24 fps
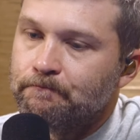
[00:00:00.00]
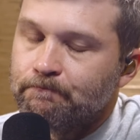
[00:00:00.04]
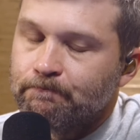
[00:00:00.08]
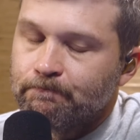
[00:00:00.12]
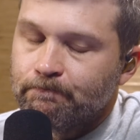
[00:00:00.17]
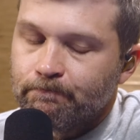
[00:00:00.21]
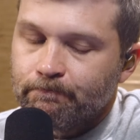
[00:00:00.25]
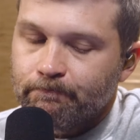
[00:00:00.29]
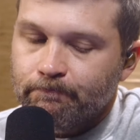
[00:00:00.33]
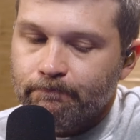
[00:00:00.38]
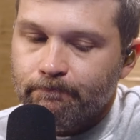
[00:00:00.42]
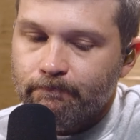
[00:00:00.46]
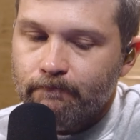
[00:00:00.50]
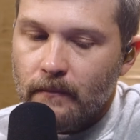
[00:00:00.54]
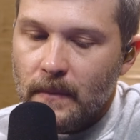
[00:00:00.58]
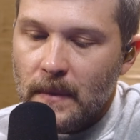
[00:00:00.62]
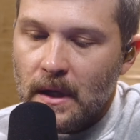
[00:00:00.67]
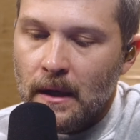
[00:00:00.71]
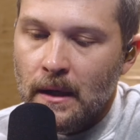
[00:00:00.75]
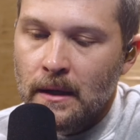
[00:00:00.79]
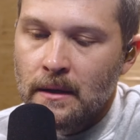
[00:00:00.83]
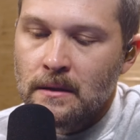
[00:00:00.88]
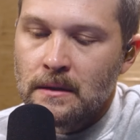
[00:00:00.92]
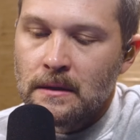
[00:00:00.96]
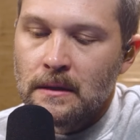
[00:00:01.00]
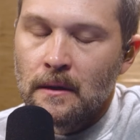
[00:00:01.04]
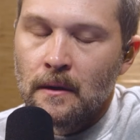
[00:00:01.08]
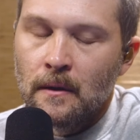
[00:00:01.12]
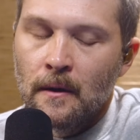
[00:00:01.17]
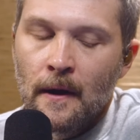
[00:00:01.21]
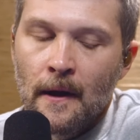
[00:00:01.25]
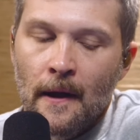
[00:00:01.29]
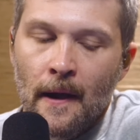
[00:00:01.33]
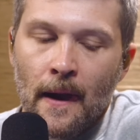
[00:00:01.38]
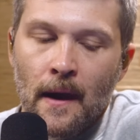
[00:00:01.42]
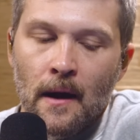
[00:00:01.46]
Oh. And so
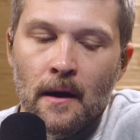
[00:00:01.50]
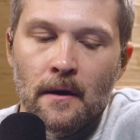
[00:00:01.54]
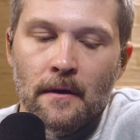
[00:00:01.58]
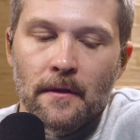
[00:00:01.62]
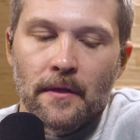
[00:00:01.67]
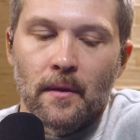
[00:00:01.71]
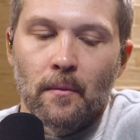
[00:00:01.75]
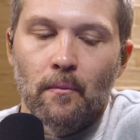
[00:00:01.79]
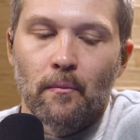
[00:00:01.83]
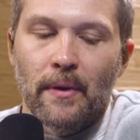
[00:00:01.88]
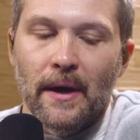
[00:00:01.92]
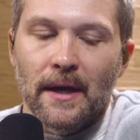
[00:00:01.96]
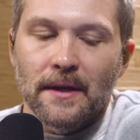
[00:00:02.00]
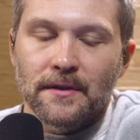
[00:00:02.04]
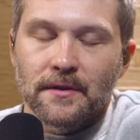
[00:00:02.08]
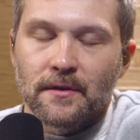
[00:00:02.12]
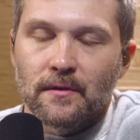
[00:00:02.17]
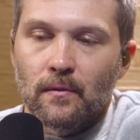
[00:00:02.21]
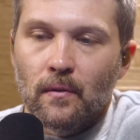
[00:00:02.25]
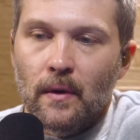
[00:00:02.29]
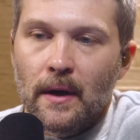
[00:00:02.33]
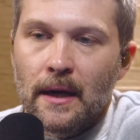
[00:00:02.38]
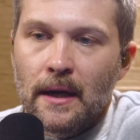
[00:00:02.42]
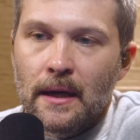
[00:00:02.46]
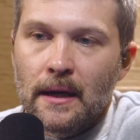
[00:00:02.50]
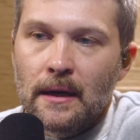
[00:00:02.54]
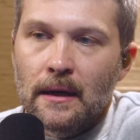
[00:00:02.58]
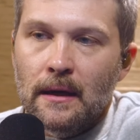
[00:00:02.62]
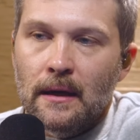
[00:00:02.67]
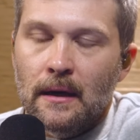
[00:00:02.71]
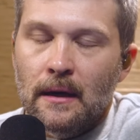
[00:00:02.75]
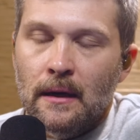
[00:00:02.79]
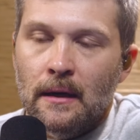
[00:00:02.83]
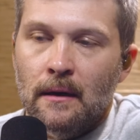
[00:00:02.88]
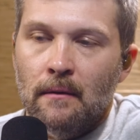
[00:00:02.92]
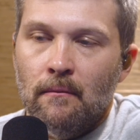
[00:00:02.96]
the best way
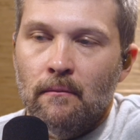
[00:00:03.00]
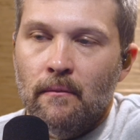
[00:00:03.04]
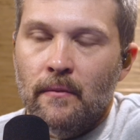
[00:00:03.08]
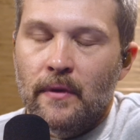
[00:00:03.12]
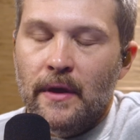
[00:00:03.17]
um,